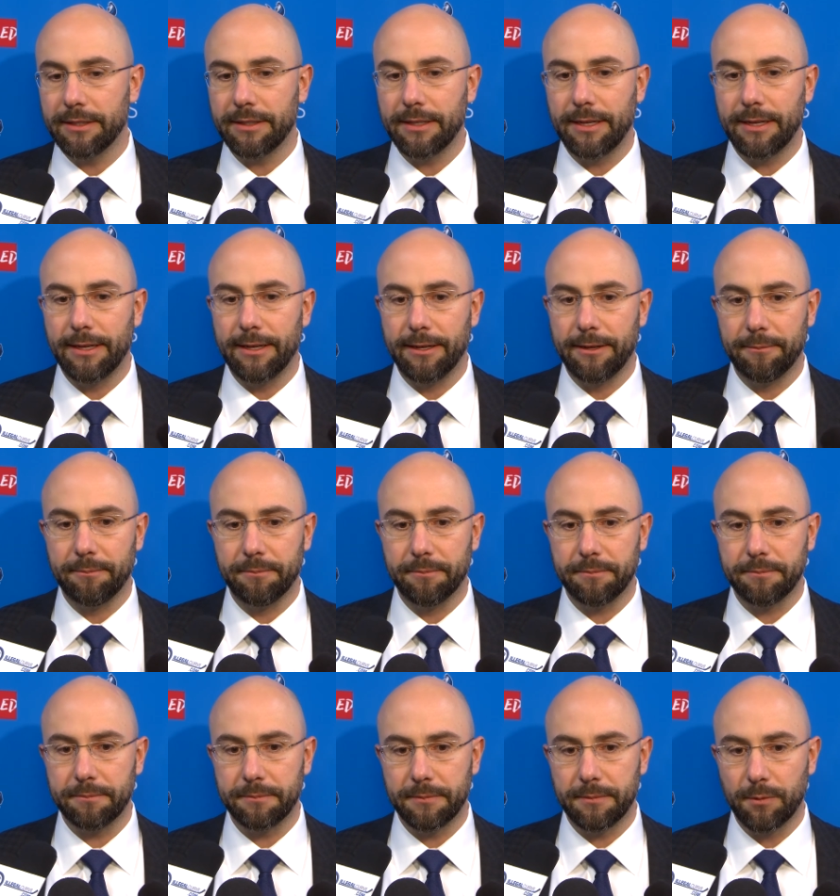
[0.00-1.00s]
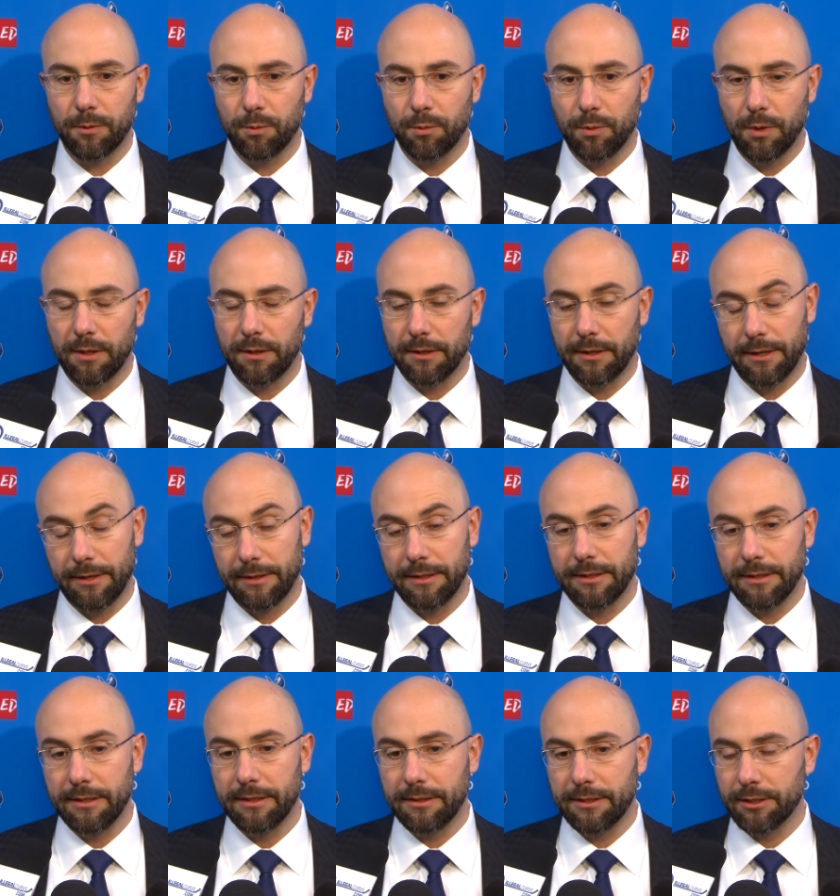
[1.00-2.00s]
Um, well, and
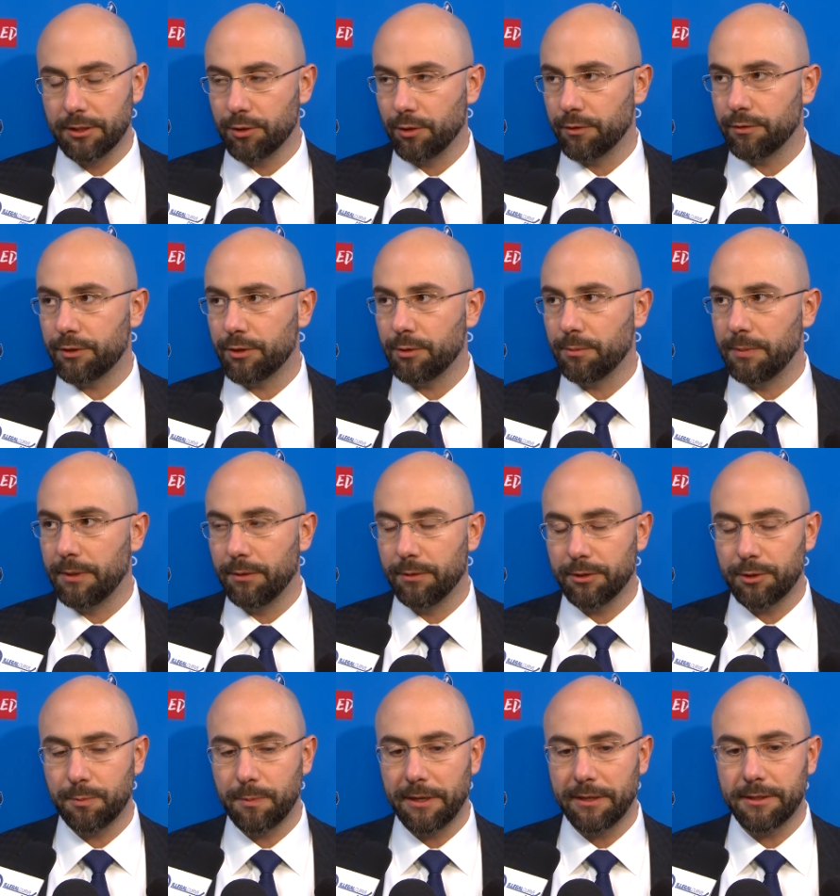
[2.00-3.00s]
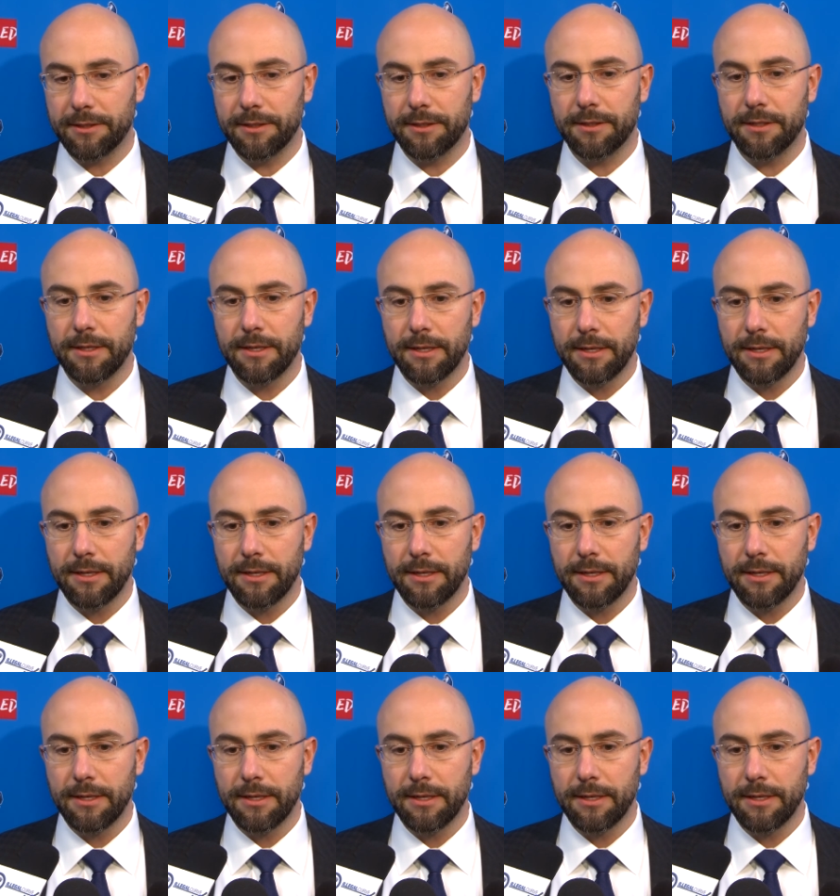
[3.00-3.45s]
he deserves to be respected.